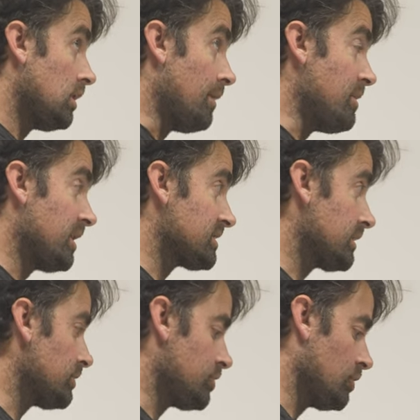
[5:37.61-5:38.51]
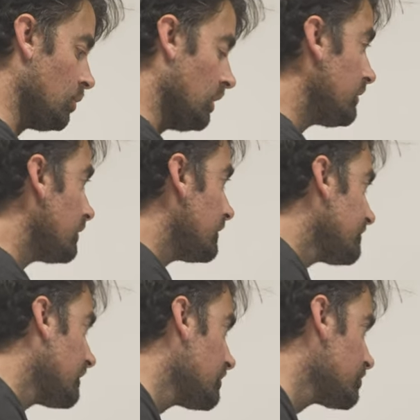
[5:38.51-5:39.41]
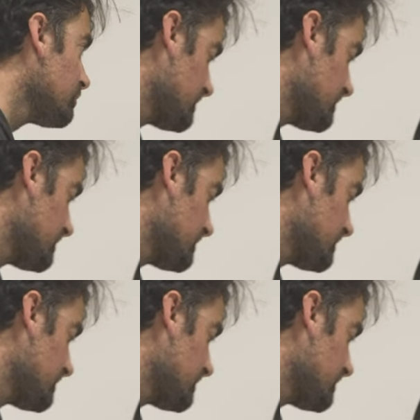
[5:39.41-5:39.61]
I'm not exactly sure what this light should